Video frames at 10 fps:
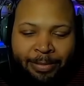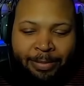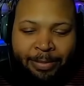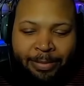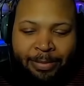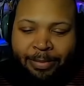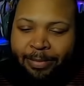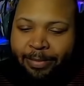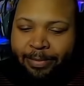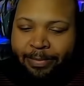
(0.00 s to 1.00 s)

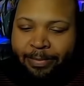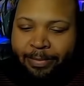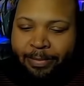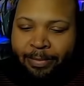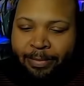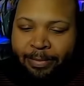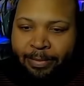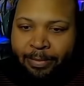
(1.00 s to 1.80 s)
(silence)